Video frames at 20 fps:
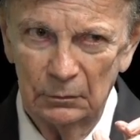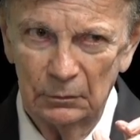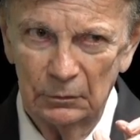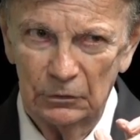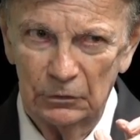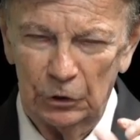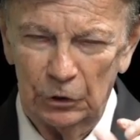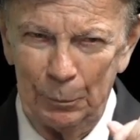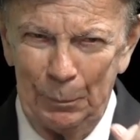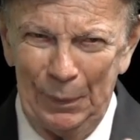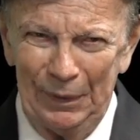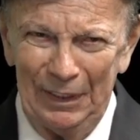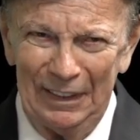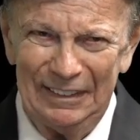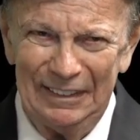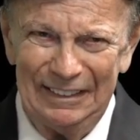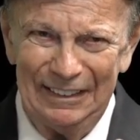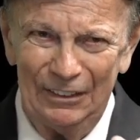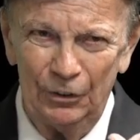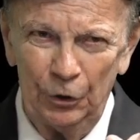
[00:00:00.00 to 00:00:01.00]
The
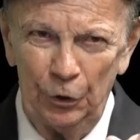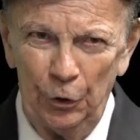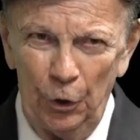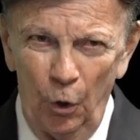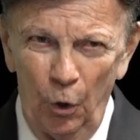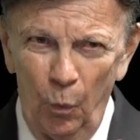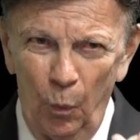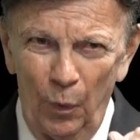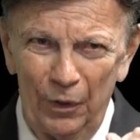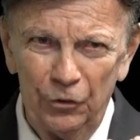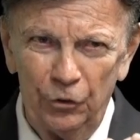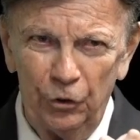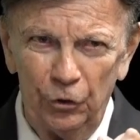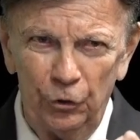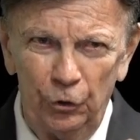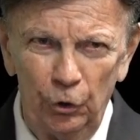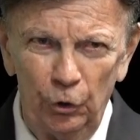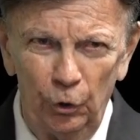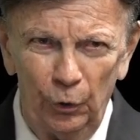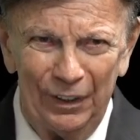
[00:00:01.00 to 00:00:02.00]
ability to know what to
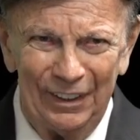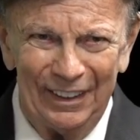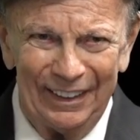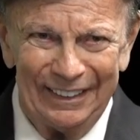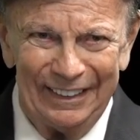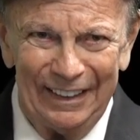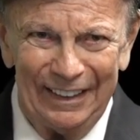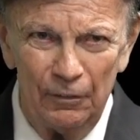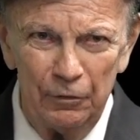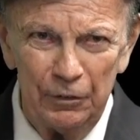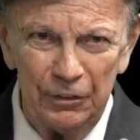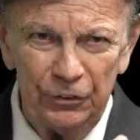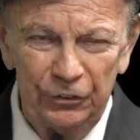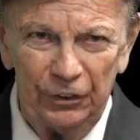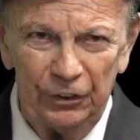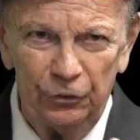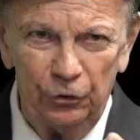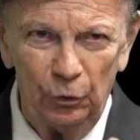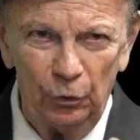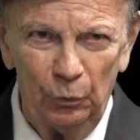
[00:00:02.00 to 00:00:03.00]
do in a given
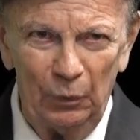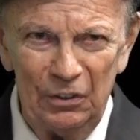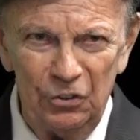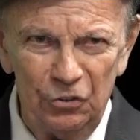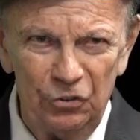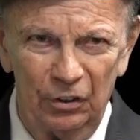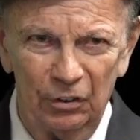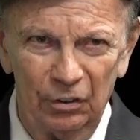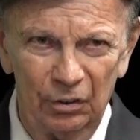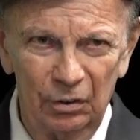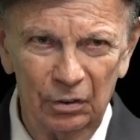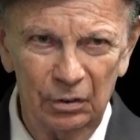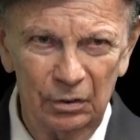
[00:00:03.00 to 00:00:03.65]
situation.